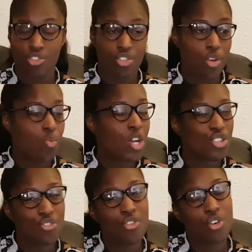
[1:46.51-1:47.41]
don't watch
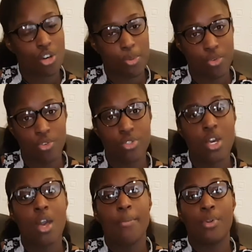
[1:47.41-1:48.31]
other couples
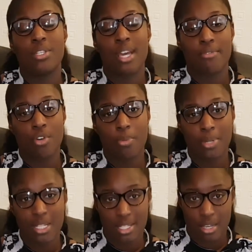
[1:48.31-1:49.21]
because every
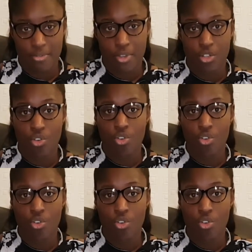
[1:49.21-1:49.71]
couple is different.